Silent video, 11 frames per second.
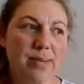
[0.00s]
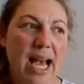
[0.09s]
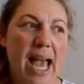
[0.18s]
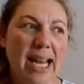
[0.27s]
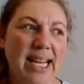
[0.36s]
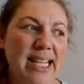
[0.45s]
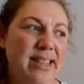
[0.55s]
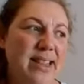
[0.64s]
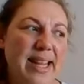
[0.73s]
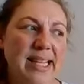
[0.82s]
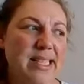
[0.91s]

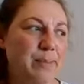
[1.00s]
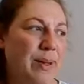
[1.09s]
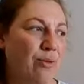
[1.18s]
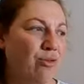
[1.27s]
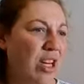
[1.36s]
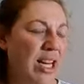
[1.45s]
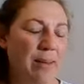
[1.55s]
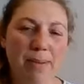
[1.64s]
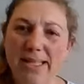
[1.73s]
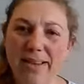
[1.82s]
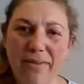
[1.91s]
It's been really
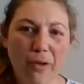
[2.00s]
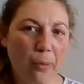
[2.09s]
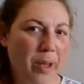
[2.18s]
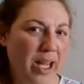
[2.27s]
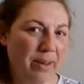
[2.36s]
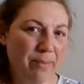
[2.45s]
busy for me.